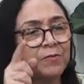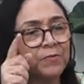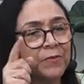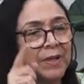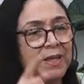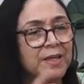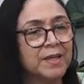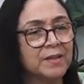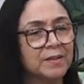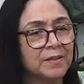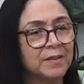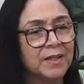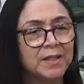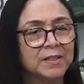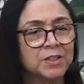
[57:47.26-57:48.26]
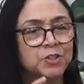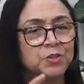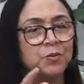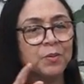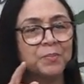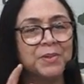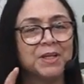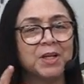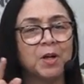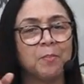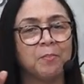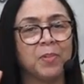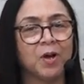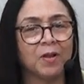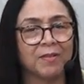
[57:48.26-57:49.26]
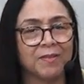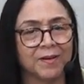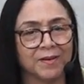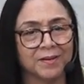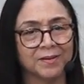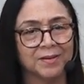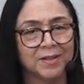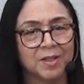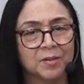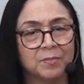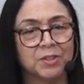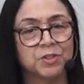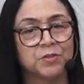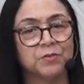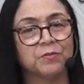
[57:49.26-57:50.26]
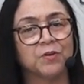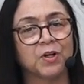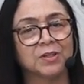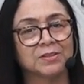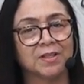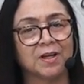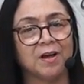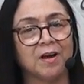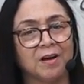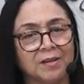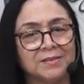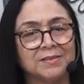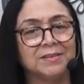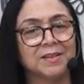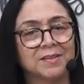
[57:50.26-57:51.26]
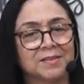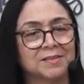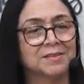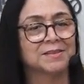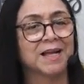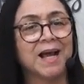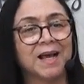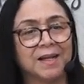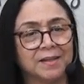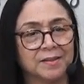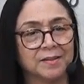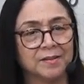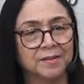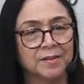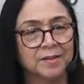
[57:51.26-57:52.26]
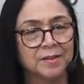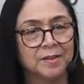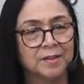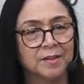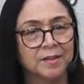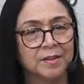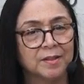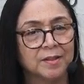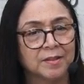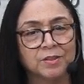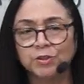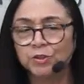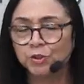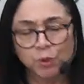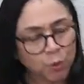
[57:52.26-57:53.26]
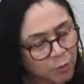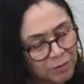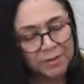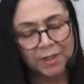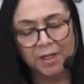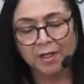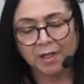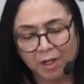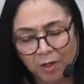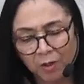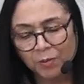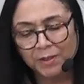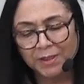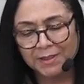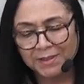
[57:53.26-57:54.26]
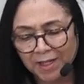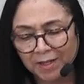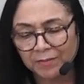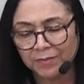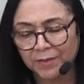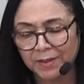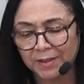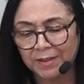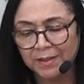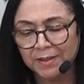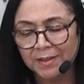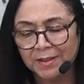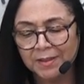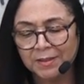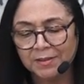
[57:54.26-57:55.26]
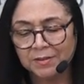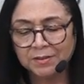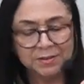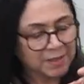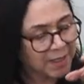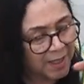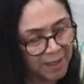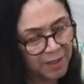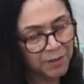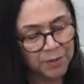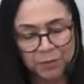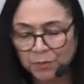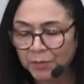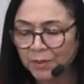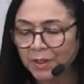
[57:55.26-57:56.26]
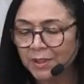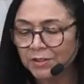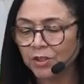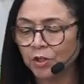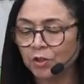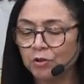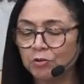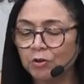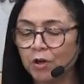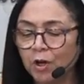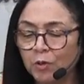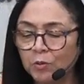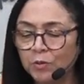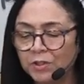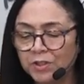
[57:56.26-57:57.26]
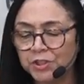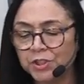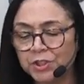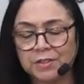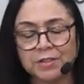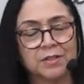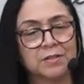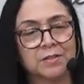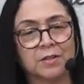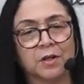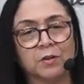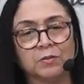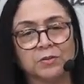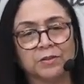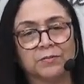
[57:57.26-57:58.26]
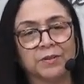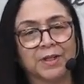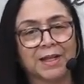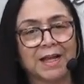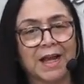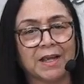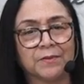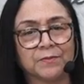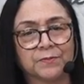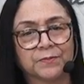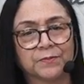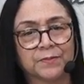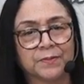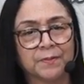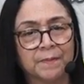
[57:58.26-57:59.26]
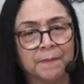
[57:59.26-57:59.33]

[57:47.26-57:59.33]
feel that you are being a bother, but you've got to understand. Don't allow the devil to tell you to crowd Jesus out of your life